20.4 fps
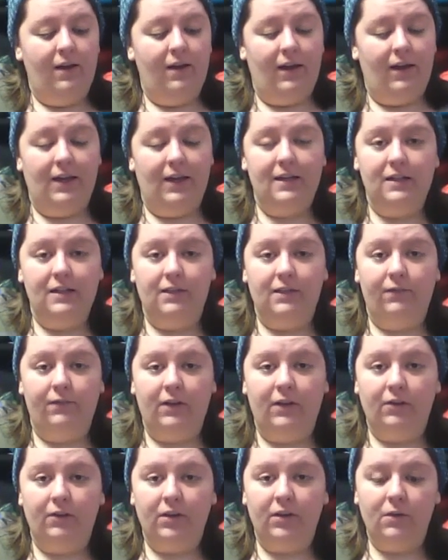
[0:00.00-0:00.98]
Again, it's a
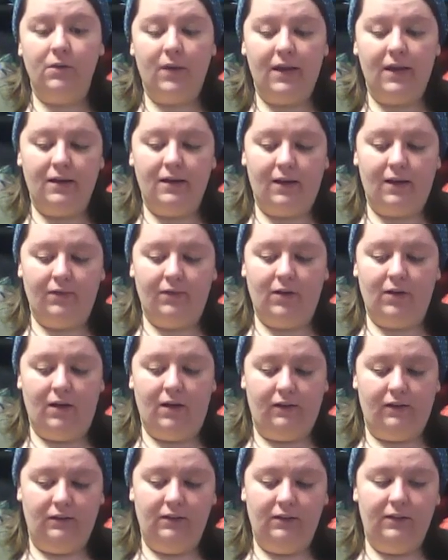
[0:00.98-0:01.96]
fingering weight. I've
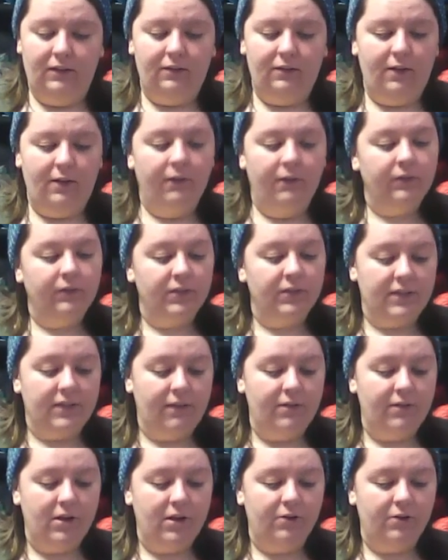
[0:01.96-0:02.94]
got a little over
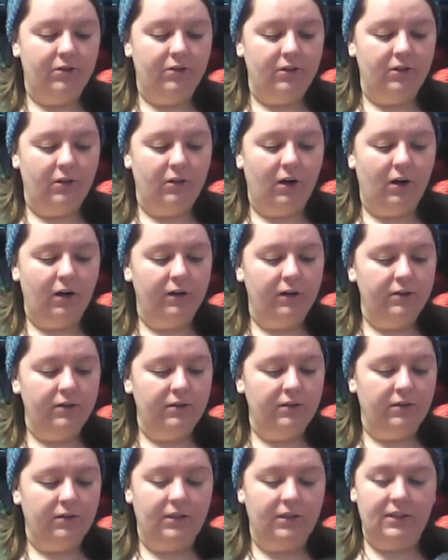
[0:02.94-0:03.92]
700
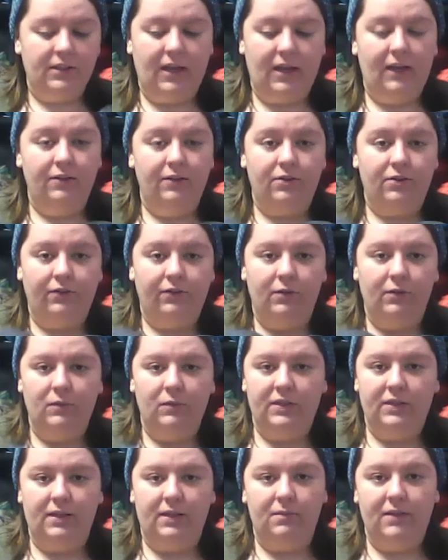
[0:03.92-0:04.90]
yards. The skeins are from
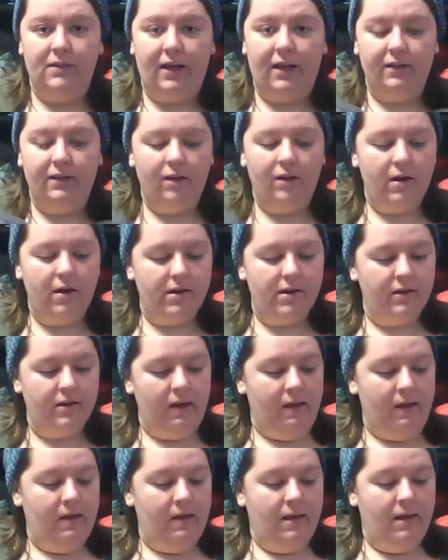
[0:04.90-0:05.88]
the same dye lot.
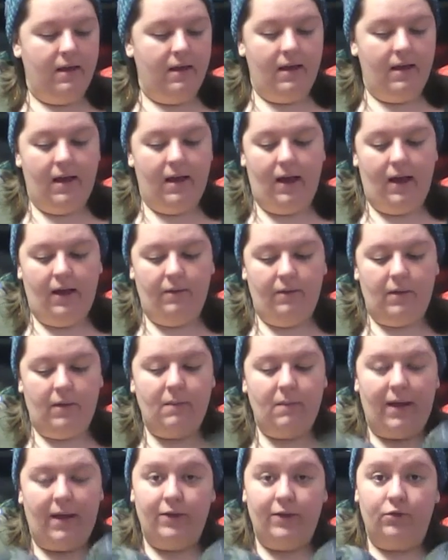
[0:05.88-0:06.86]
They
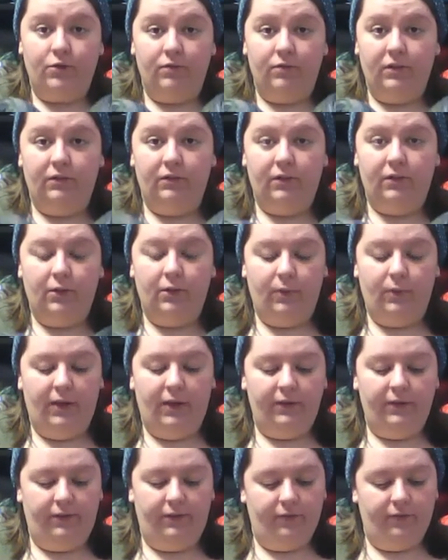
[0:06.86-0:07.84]
match really, really
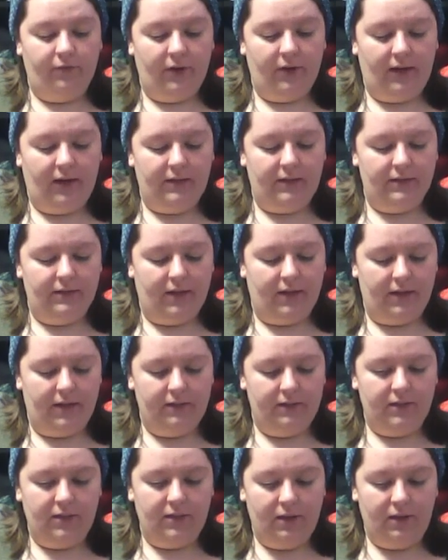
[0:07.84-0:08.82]
well, even for hand dyed.
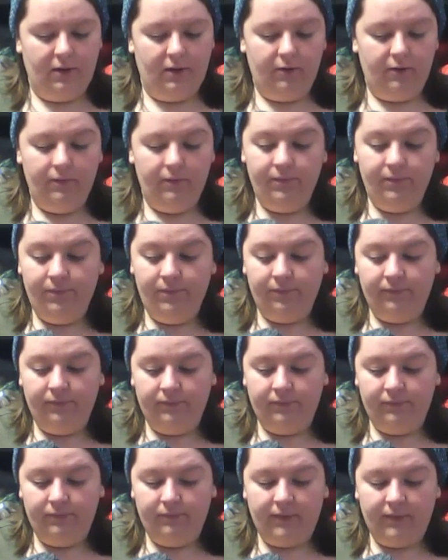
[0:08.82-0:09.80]
So
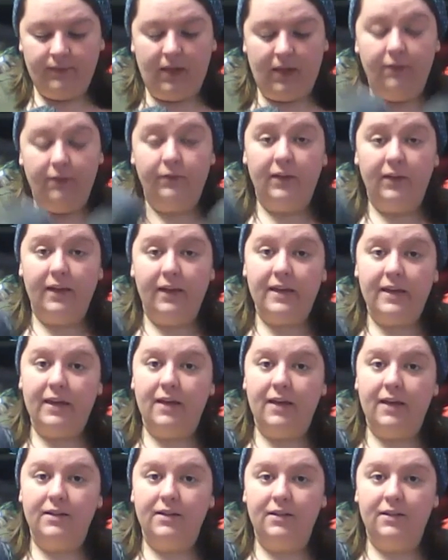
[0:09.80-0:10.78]
hopefully I can
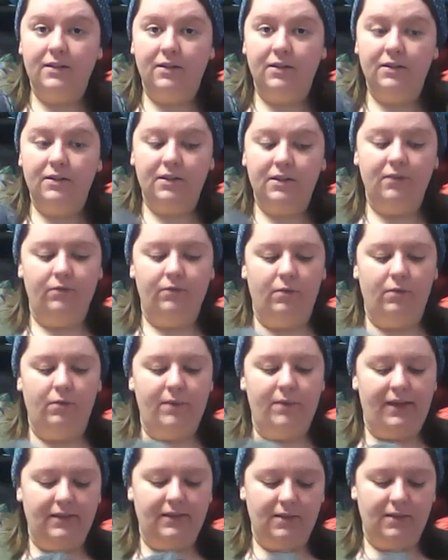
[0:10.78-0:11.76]
cast this on soon. We'll
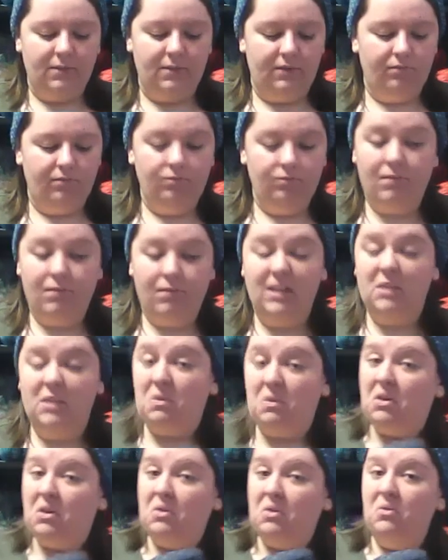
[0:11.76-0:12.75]
make something
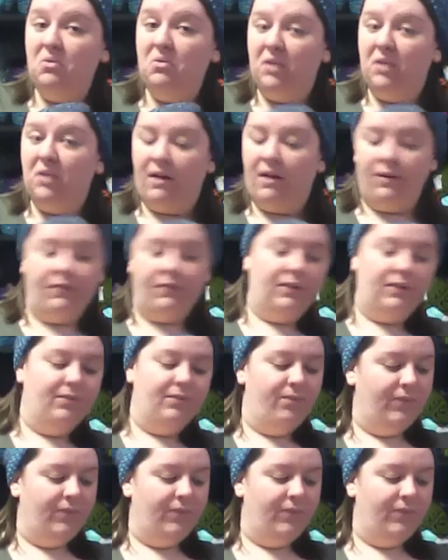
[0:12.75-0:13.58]
cool out of it.